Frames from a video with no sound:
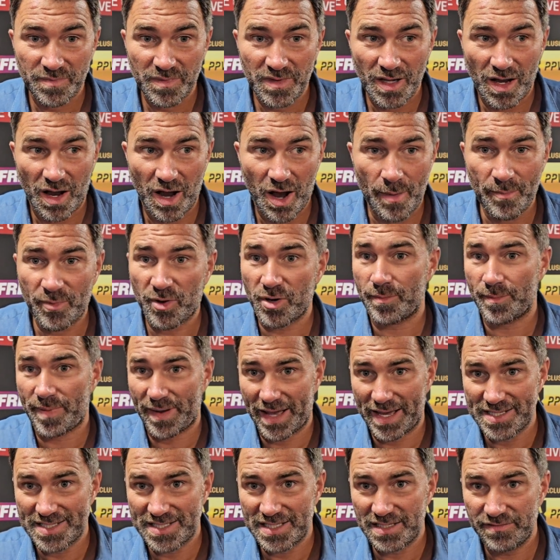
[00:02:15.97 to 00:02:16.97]
I'm
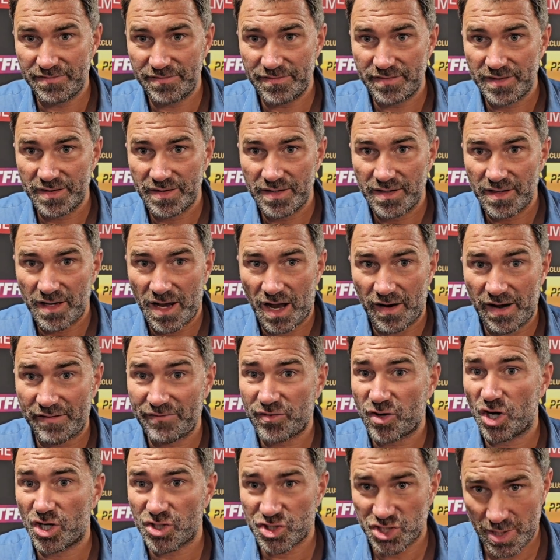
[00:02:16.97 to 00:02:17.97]
competitive.
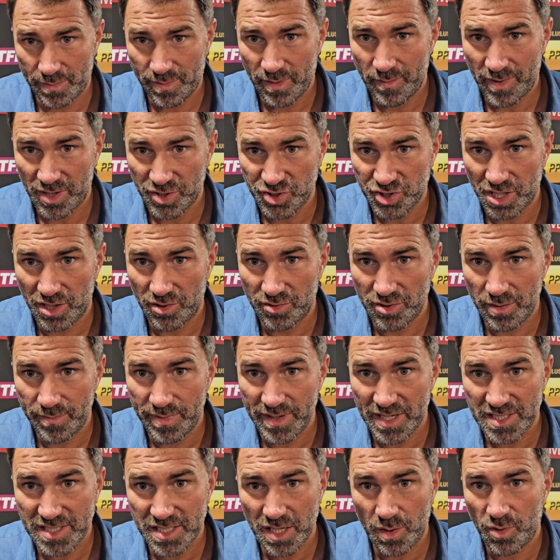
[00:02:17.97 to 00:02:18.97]
I've got a chip on my shoulder
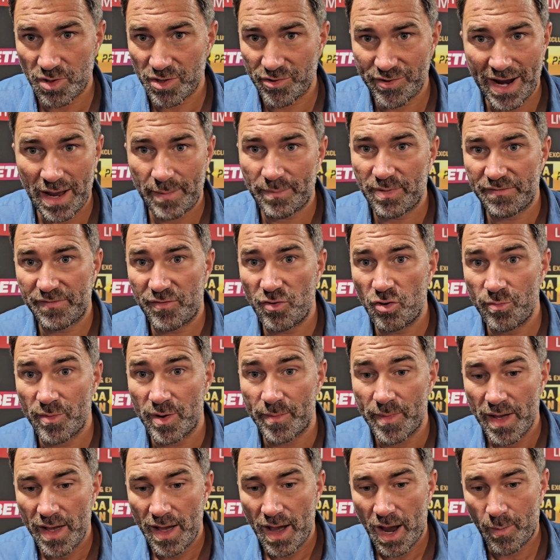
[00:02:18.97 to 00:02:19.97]
because I want to outperform
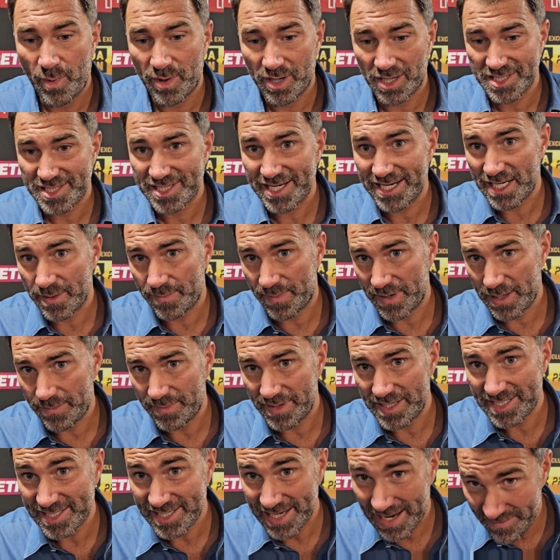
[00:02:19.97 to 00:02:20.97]
them. And when I see the
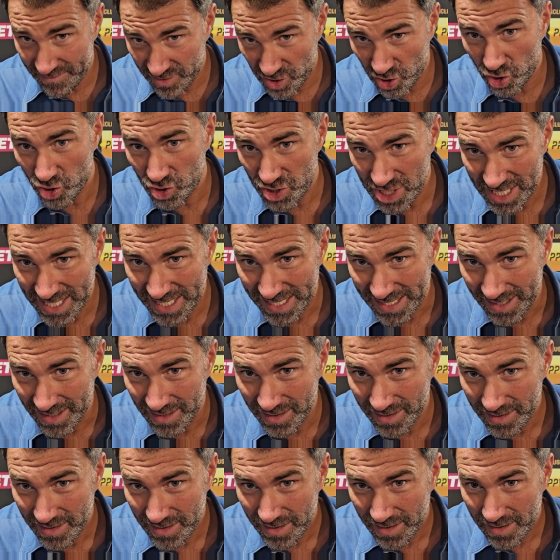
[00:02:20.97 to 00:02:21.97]
PBC having a good year,
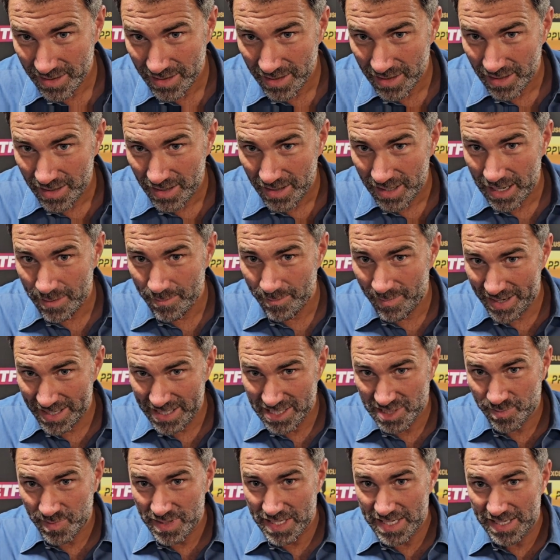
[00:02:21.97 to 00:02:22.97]
it
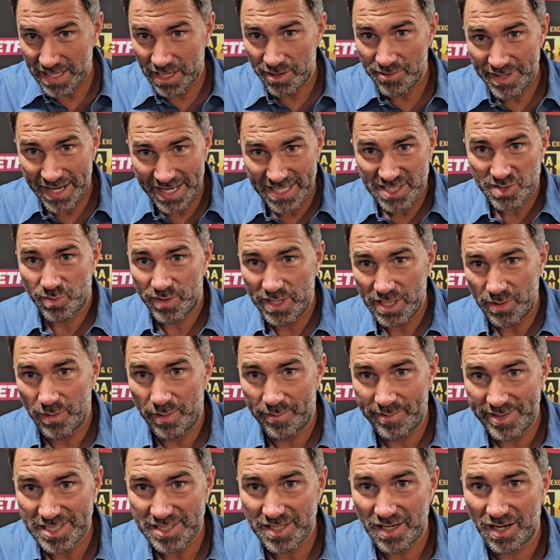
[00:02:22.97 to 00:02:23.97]
makes me go, next week
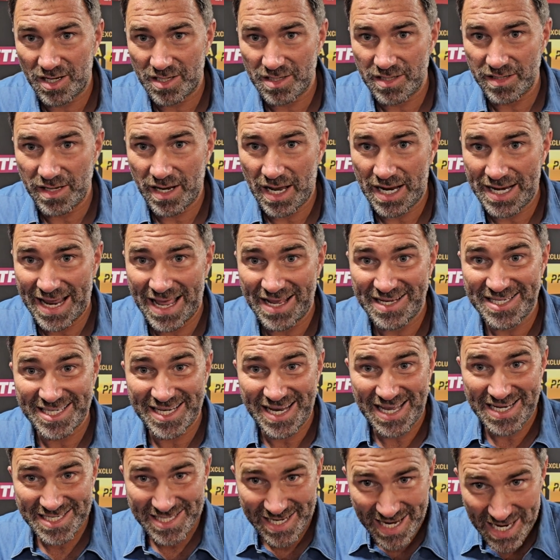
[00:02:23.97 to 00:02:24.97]
when we start
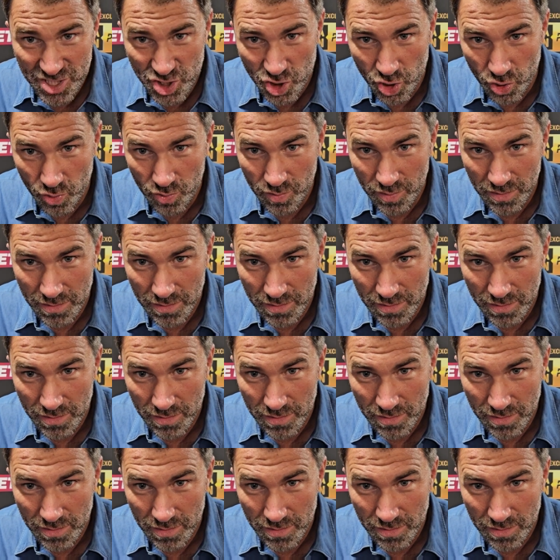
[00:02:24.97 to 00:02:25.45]
announcing our schedule,